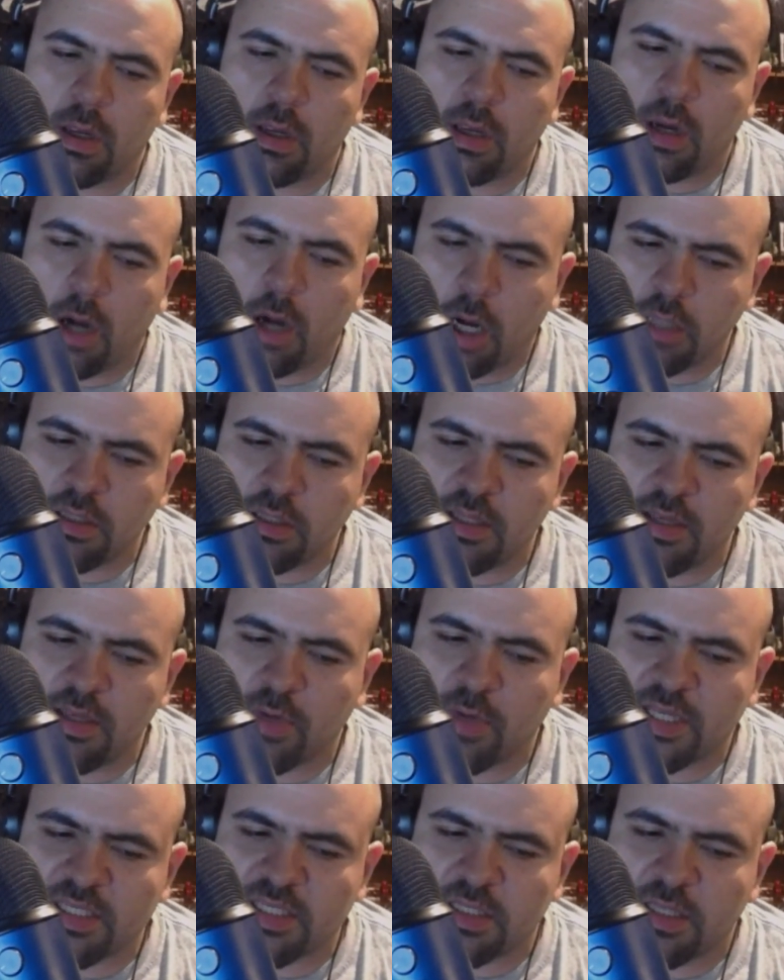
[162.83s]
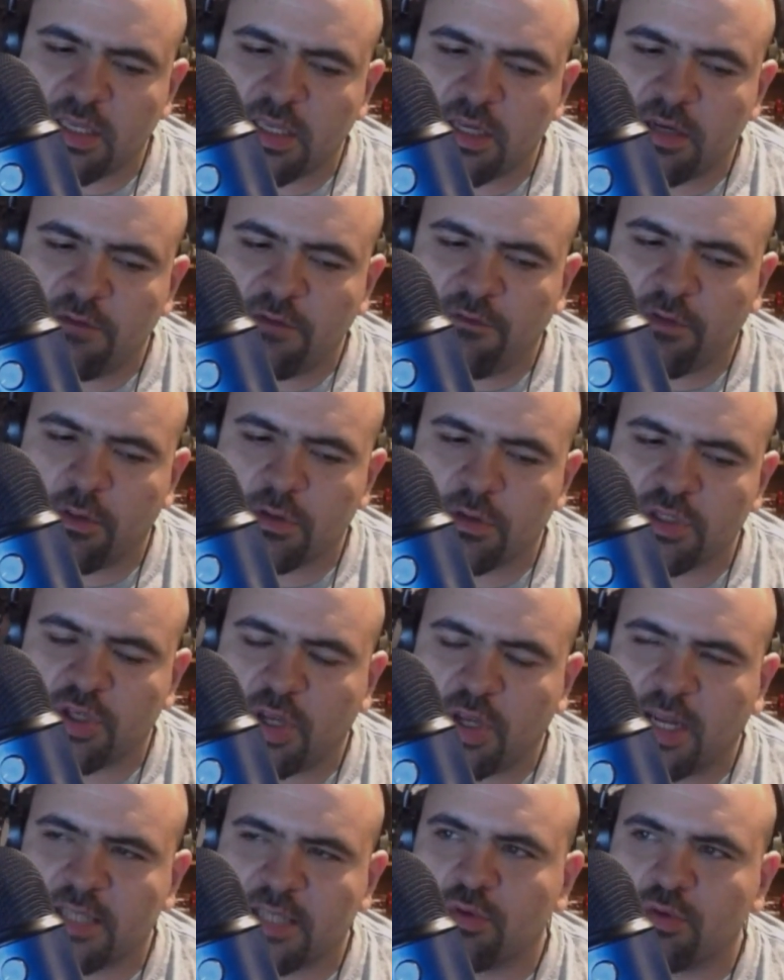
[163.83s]
All Elite Wrestling, for those of
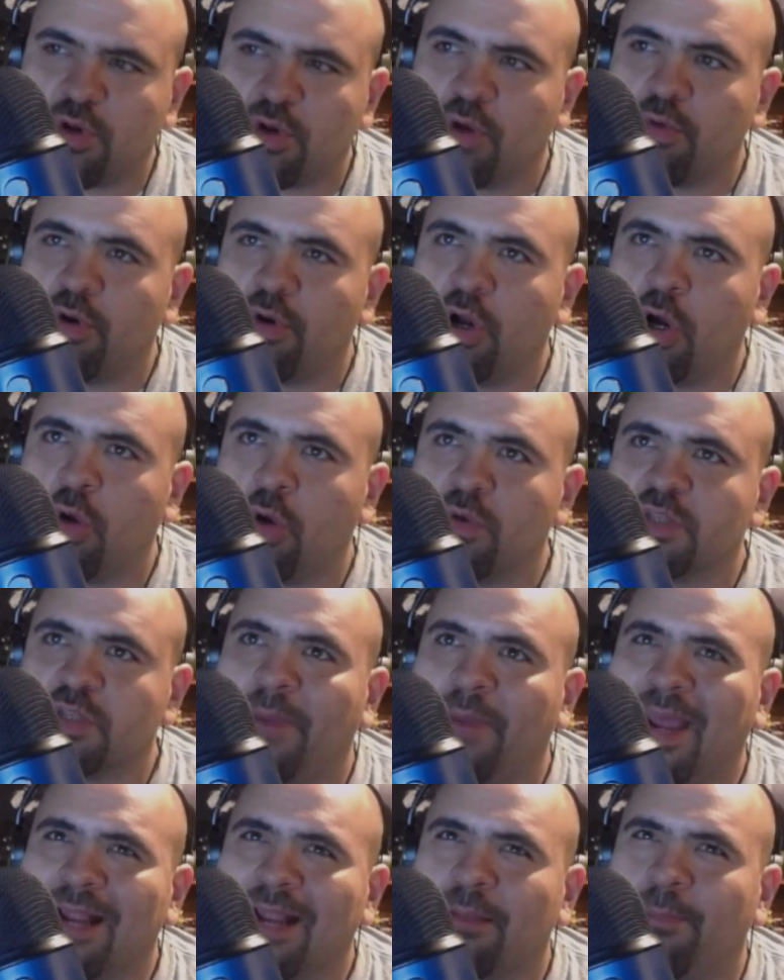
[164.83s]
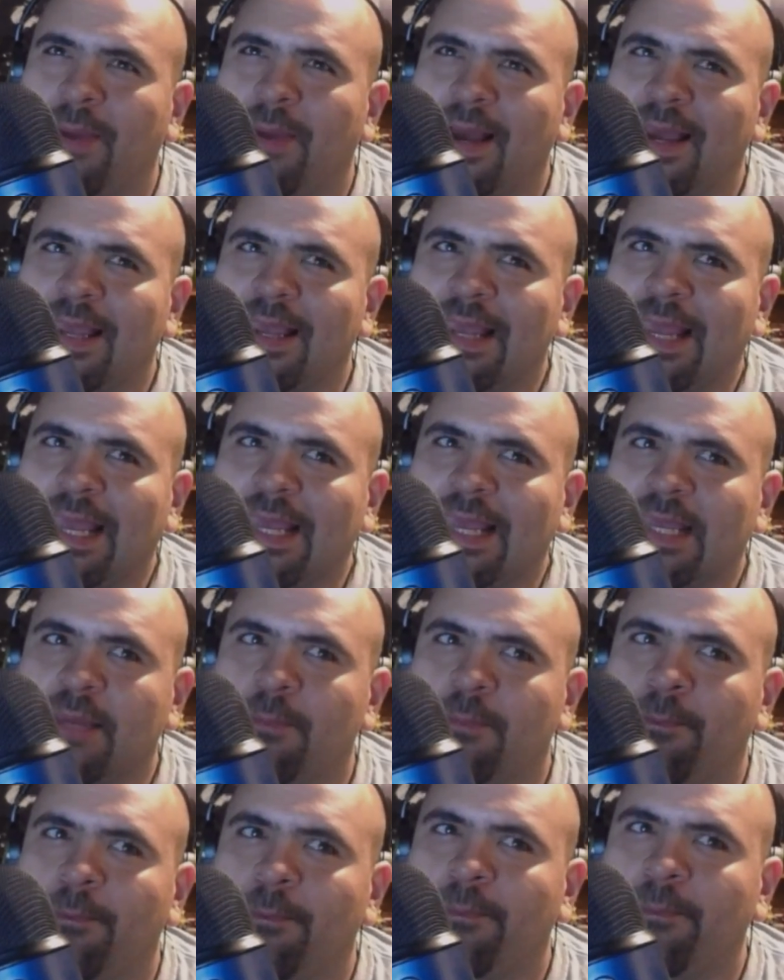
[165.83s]
you guys who don't know, is backed by a
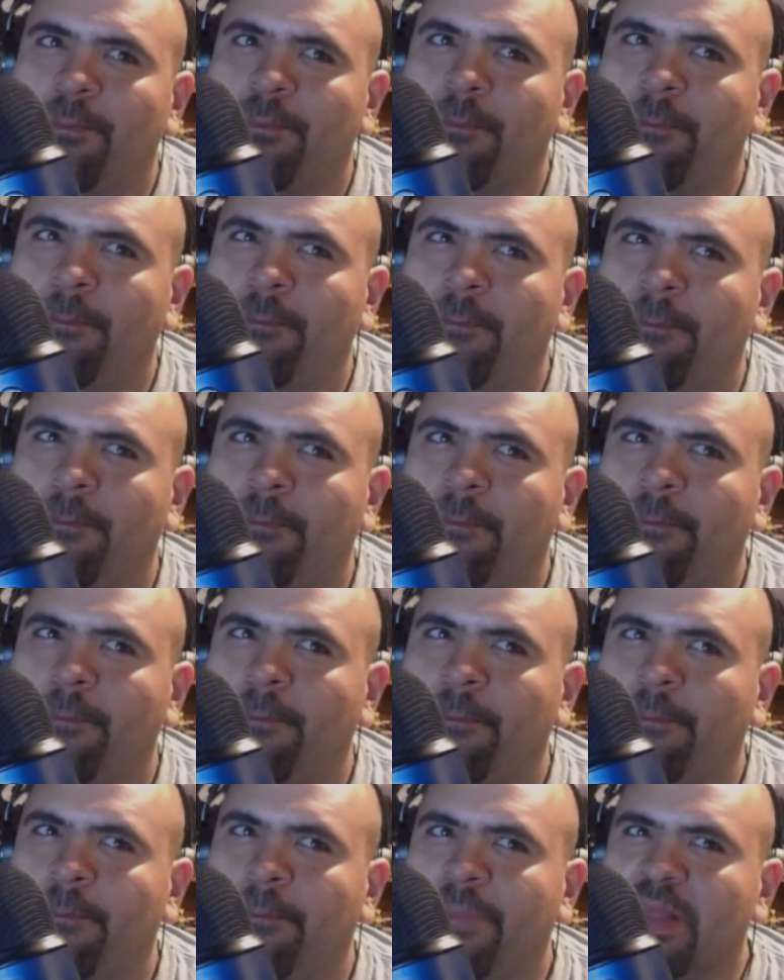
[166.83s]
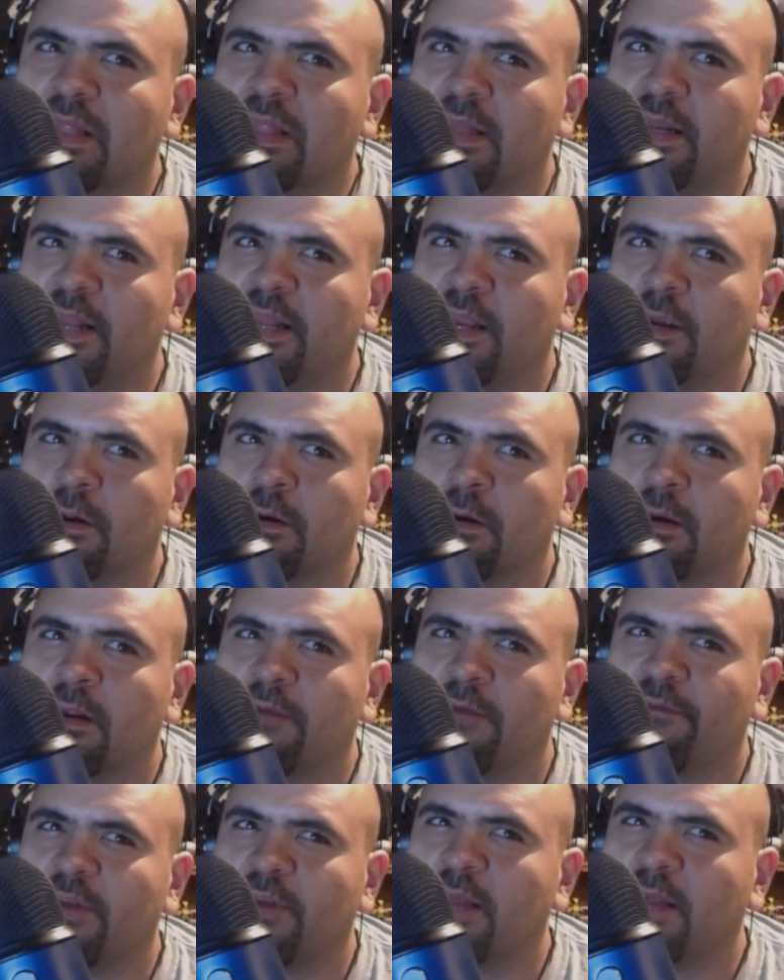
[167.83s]
billionaire. I
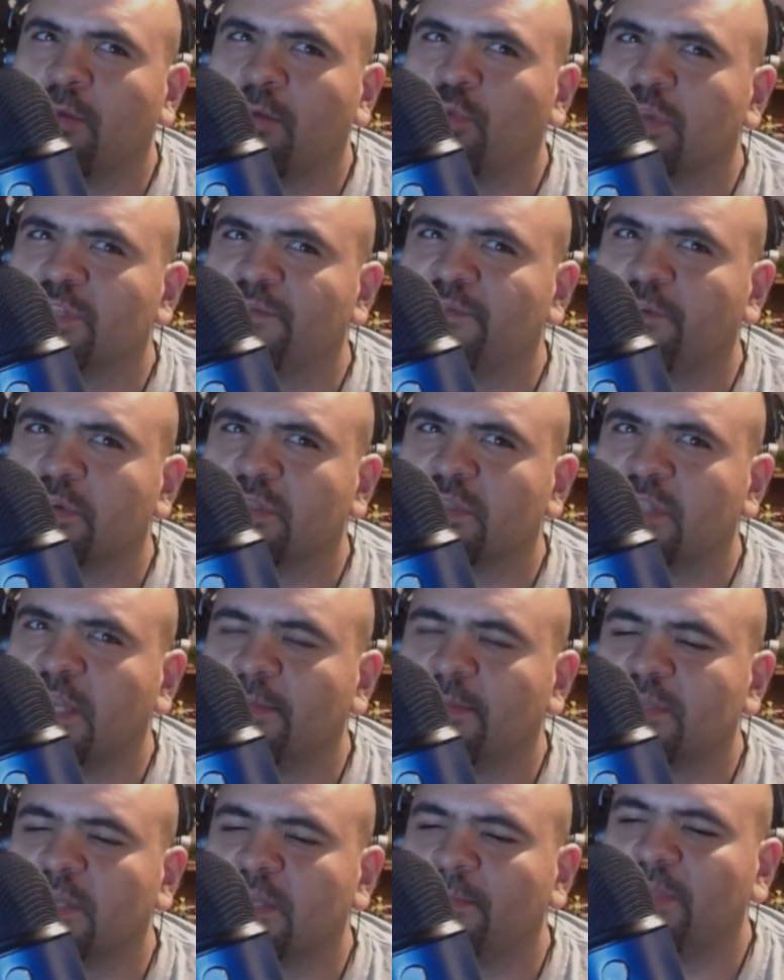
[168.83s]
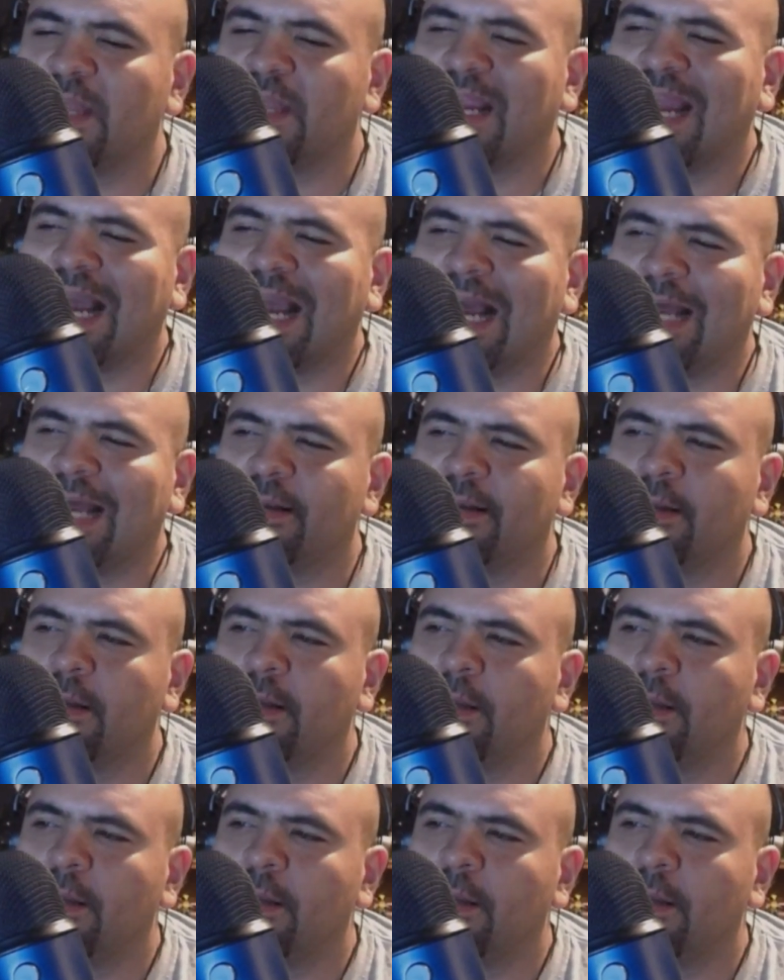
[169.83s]
forget what his first name, something Khan.